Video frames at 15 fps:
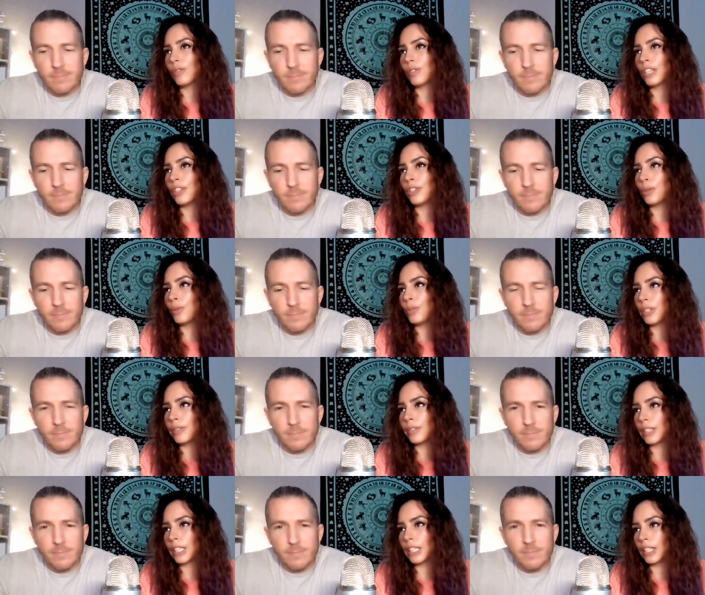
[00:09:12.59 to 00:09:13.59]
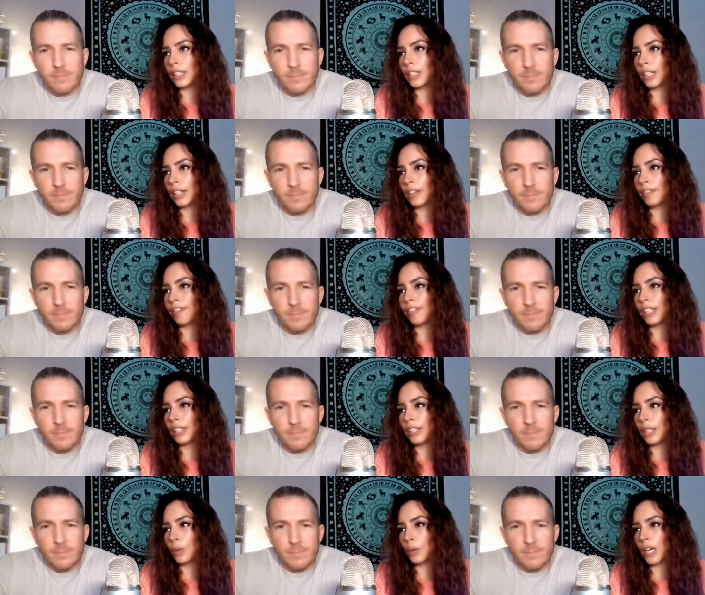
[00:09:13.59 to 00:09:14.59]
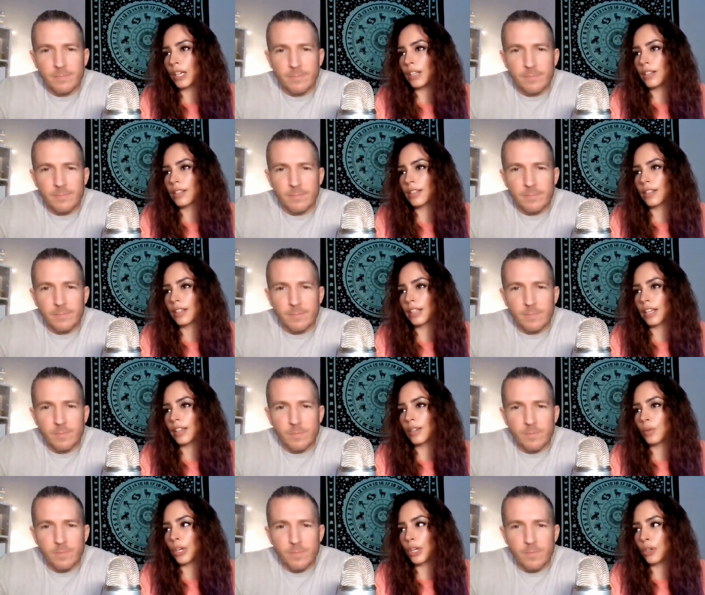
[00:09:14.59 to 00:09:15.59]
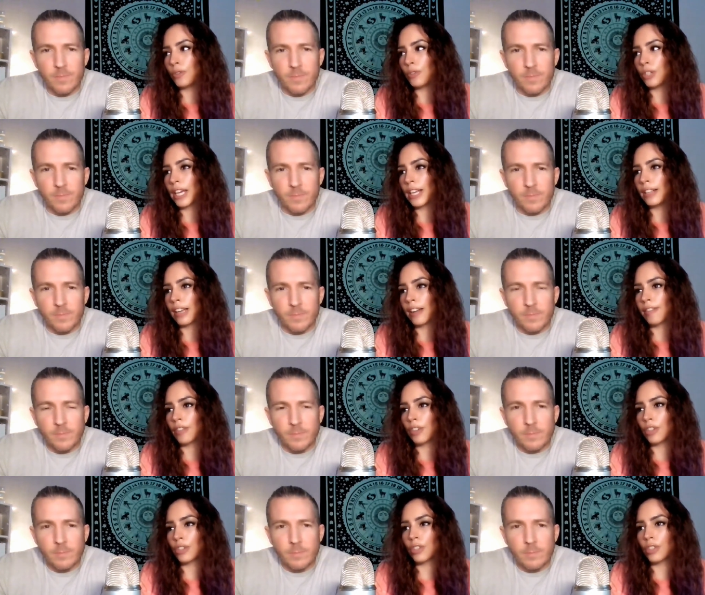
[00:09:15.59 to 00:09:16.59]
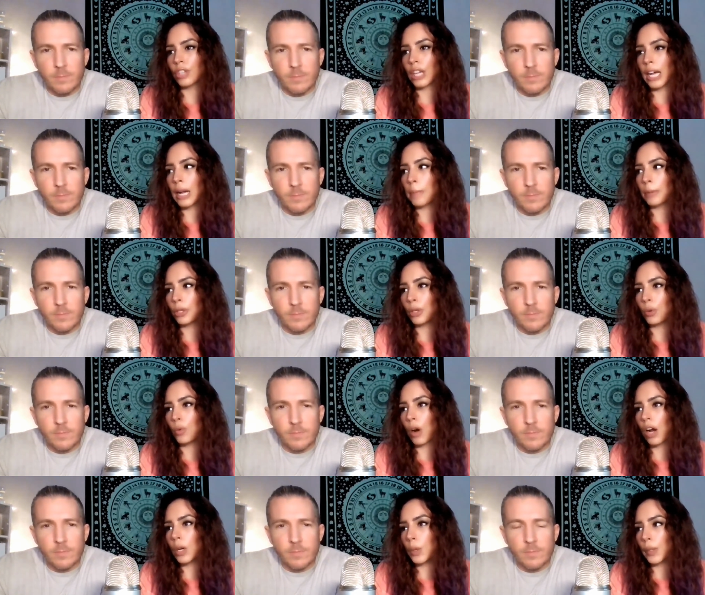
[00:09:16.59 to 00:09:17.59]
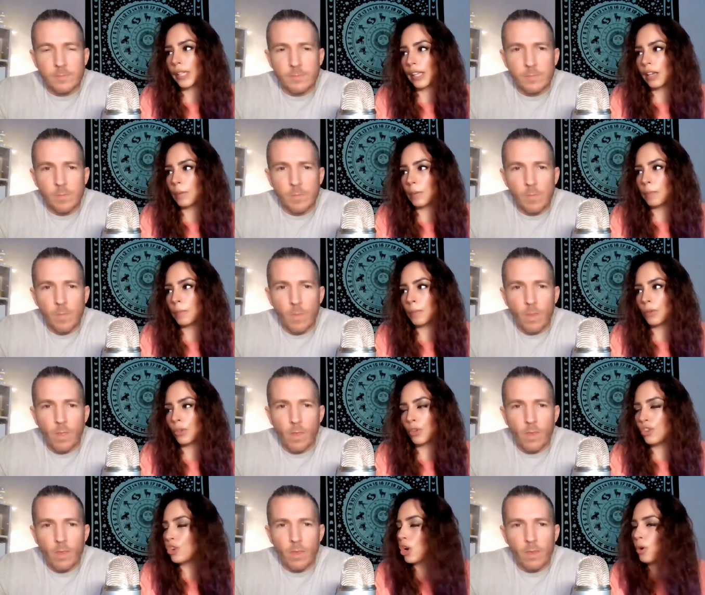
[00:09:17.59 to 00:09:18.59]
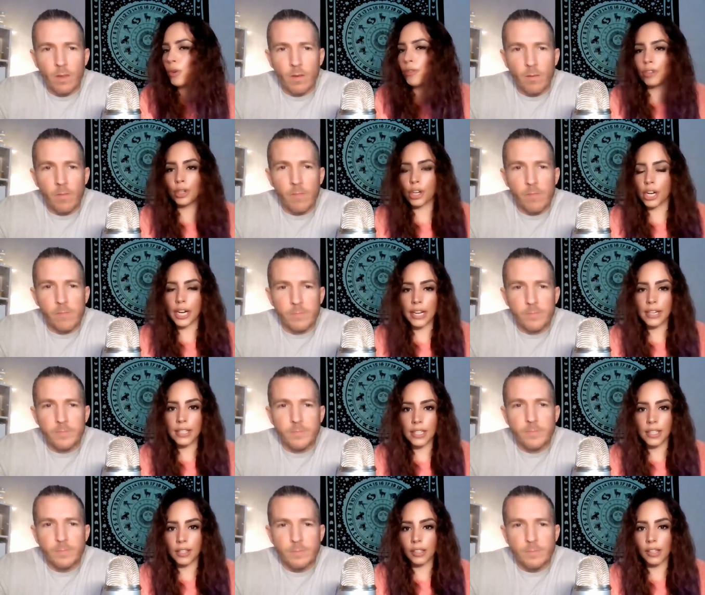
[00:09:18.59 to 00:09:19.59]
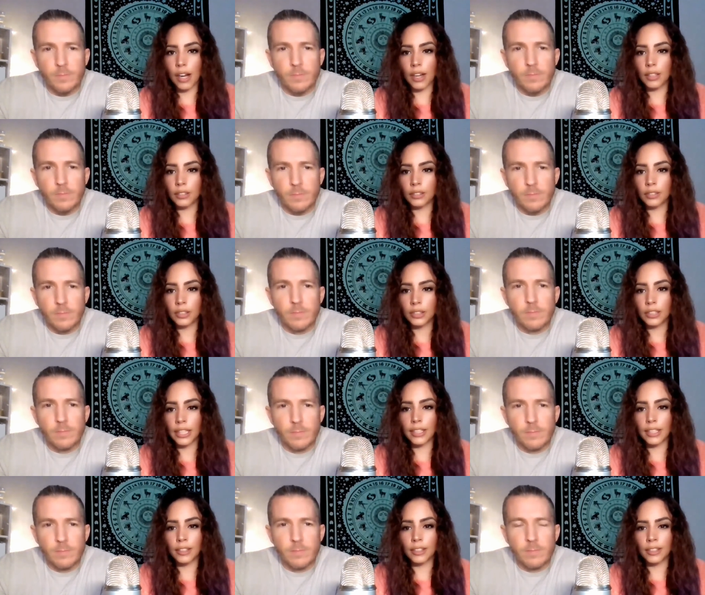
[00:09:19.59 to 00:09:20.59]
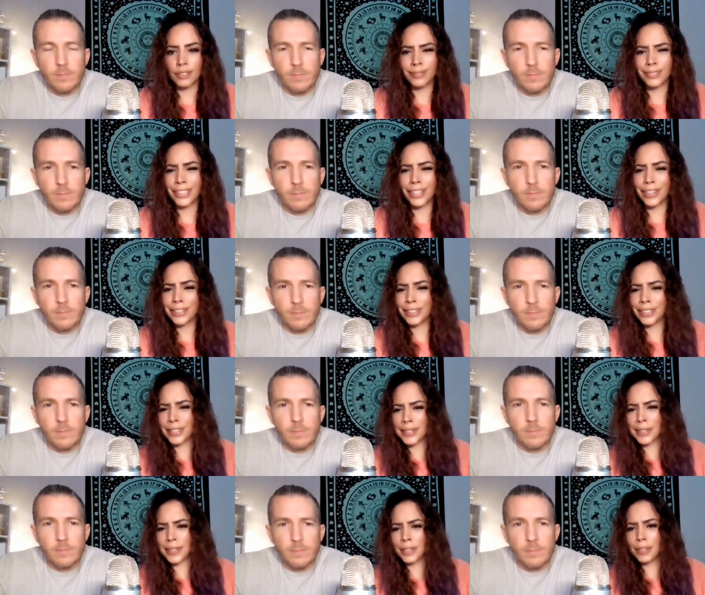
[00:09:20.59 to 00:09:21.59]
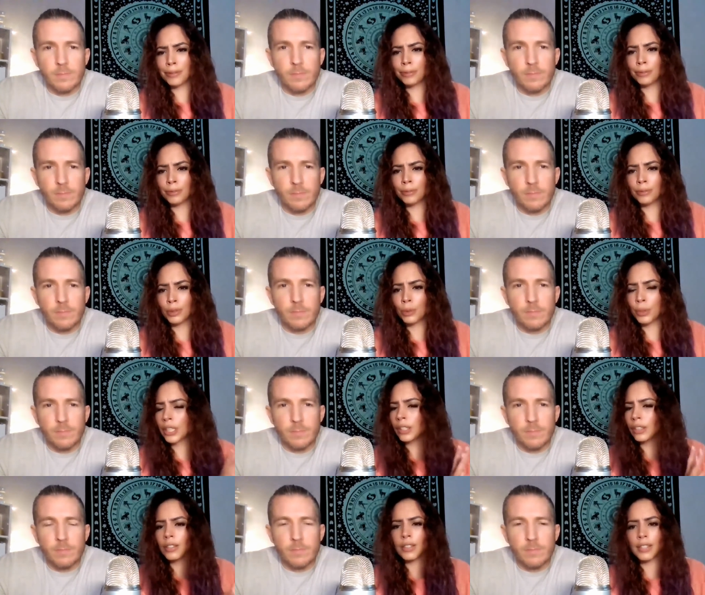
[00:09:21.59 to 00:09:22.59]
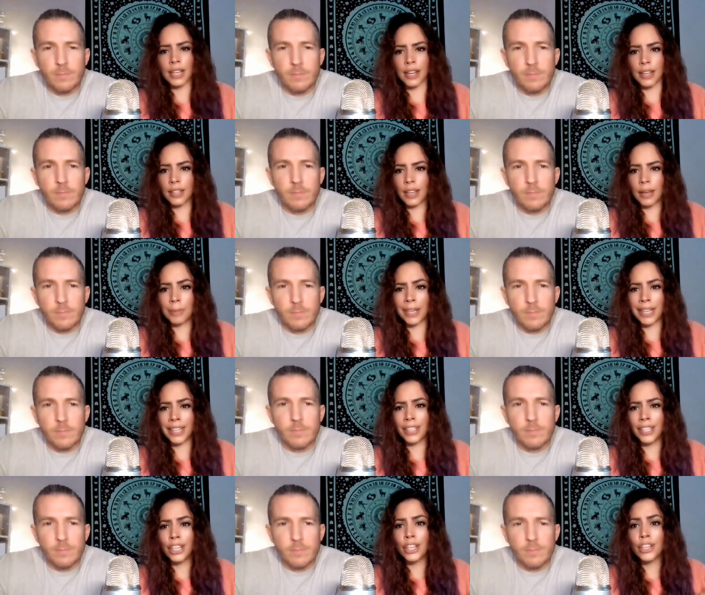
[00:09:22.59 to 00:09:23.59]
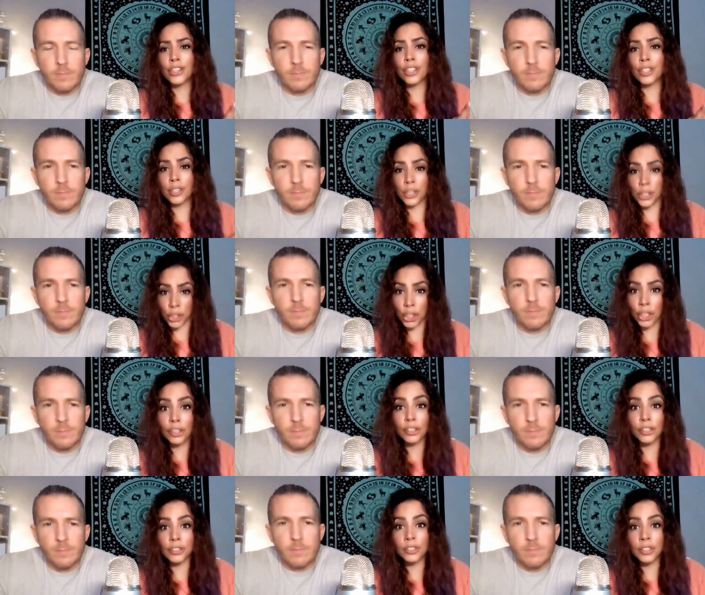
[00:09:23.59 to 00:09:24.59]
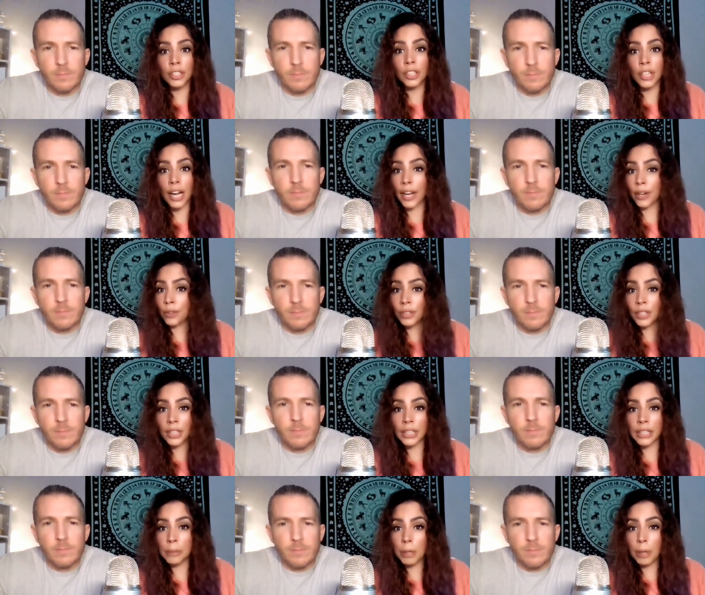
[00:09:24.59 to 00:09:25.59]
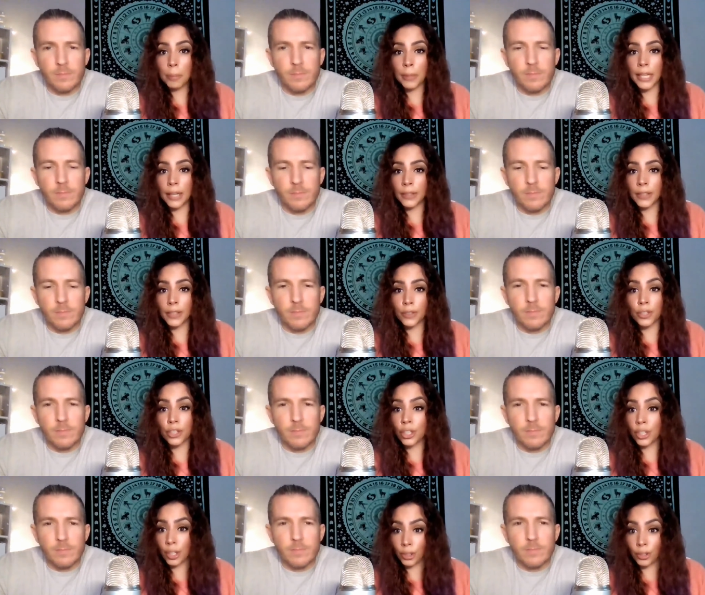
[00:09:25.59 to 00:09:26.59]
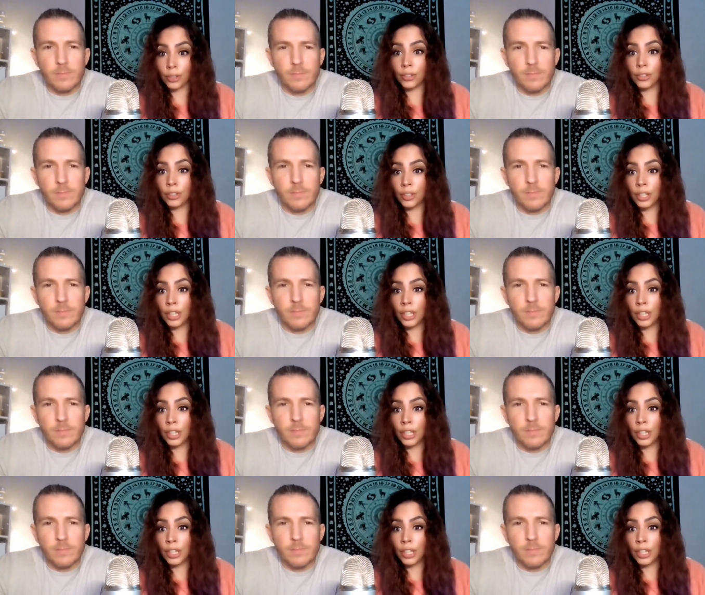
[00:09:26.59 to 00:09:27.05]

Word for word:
Speaker 1: intuitively and feeling wise, like when you take that first step and you walk with them, you can know if you're connecting or not, like regardless of what it looks like. I'm like, she's chill. I don't think any puppy out there is chill.